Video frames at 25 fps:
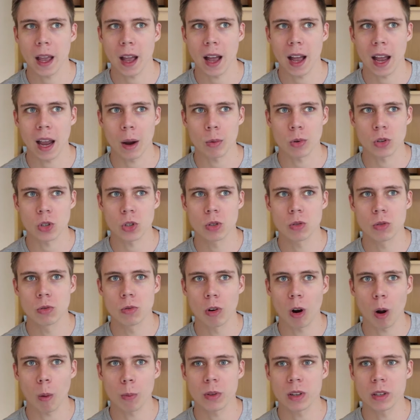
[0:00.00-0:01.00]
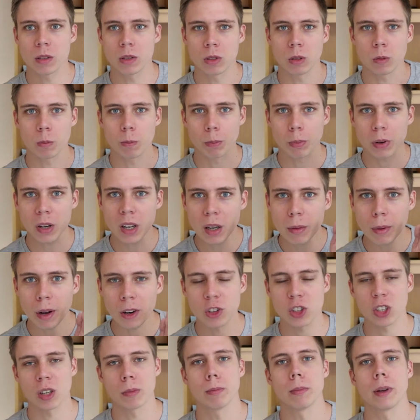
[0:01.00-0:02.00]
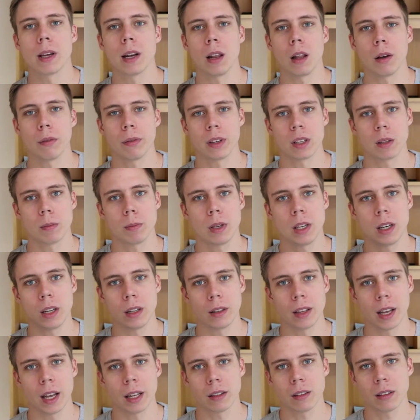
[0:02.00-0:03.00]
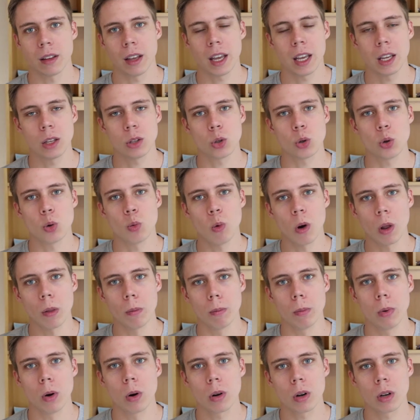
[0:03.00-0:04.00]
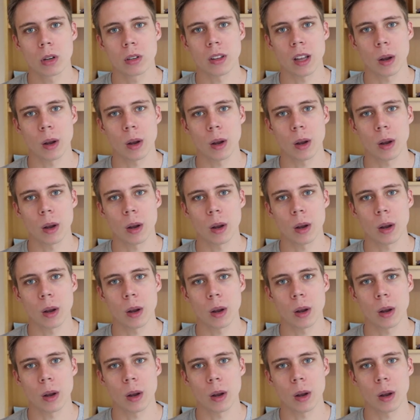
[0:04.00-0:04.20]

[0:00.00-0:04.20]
I was dropped into pretty much the middle of it, meaning that the A21 book,